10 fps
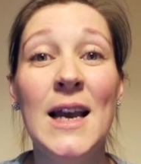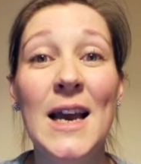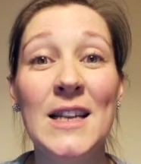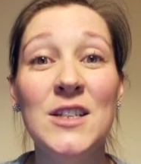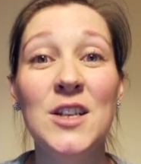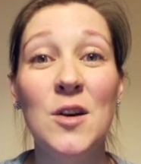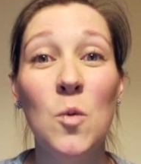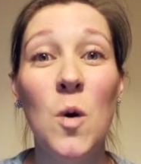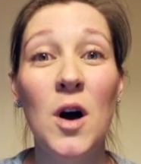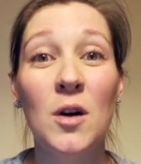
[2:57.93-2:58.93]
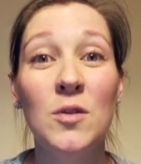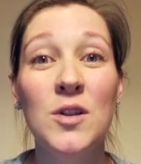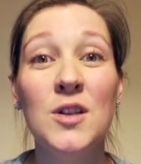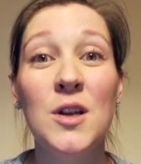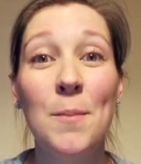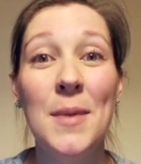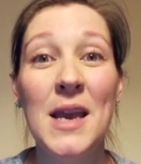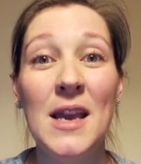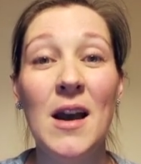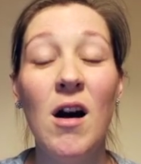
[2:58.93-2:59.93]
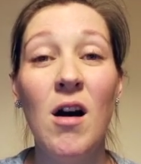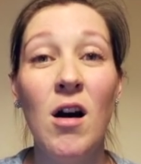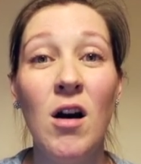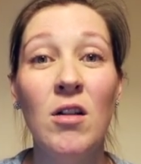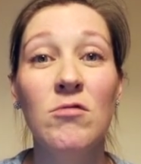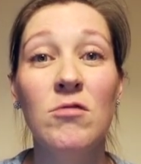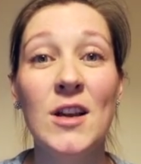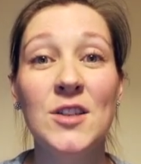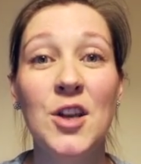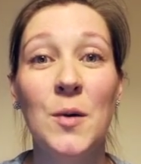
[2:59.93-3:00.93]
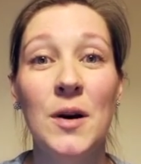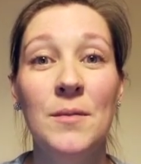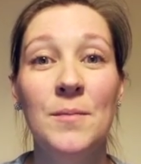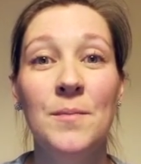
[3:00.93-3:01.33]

into the world to be our rescuer.